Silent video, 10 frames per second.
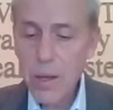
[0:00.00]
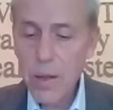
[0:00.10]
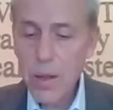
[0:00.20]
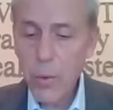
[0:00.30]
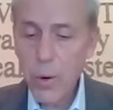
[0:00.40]

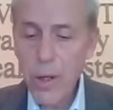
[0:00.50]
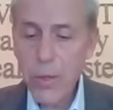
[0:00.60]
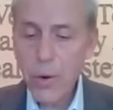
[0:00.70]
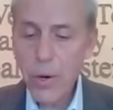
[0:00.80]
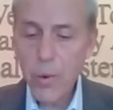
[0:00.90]
They were at
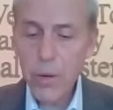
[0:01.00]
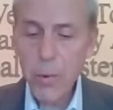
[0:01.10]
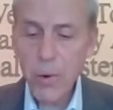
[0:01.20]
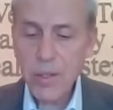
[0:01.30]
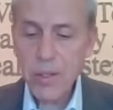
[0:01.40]

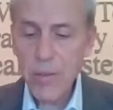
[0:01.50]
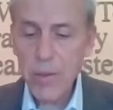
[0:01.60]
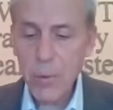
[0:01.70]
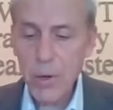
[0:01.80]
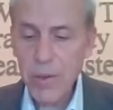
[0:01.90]

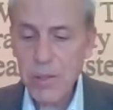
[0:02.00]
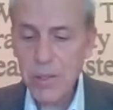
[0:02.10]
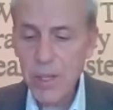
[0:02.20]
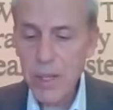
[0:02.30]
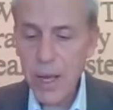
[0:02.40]
31.7
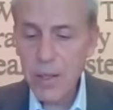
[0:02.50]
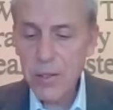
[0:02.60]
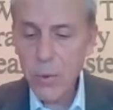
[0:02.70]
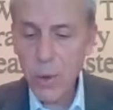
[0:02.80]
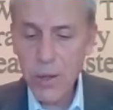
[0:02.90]
previously and
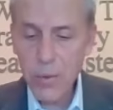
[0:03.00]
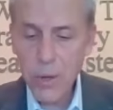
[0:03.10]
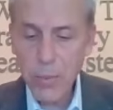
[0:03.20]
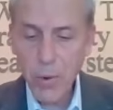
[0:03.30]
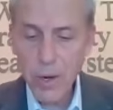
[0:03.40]

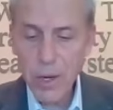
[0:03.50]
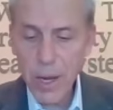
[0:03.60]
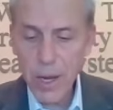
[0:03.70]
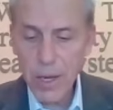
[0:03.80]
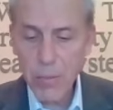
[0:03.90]

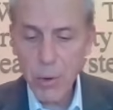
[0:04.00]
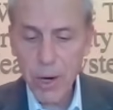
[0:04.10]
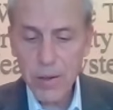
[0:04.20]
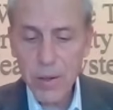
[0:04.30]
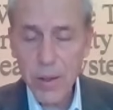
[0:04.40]
23.8
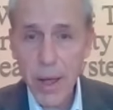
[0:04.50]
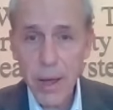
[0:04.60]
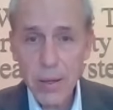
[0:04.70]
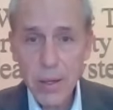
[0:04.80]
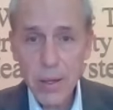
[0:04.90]
prior to that.
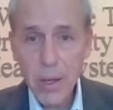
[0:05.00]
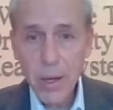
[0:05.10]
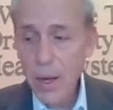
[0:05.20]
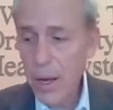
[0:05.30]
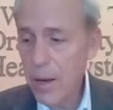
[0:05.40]

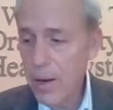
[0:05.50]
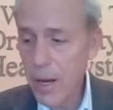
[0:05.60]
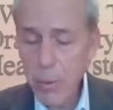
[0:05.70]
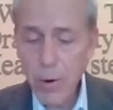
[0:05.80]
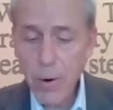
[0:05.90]

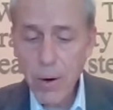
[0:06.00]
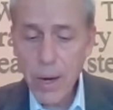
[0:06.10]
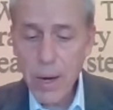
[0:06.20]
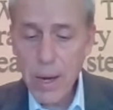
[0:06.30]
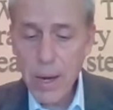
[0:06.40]

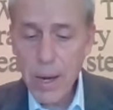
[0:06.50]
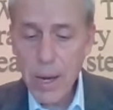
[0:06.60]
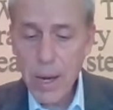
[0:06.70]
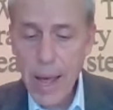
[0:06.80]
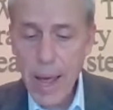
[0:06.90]
Number
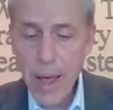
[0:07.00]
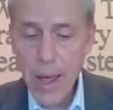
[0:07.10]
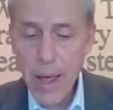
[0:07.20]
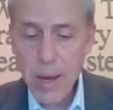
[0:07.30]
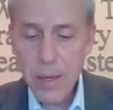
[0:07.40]

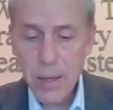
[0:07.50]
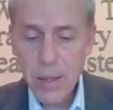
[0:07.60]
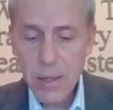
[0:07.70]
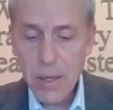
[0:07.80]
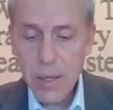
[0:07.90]
9
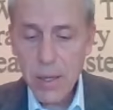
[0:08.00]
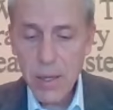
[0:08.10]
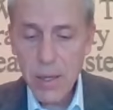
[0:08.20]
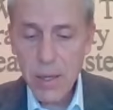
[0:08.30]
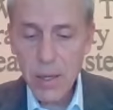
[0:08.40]

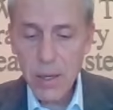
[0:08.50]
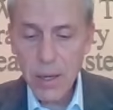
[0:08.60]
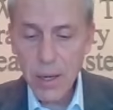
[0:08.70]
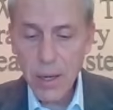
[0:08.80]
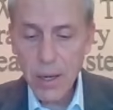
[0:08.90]
in
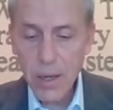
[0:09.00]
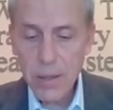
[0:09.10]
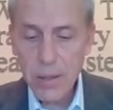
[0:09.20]
the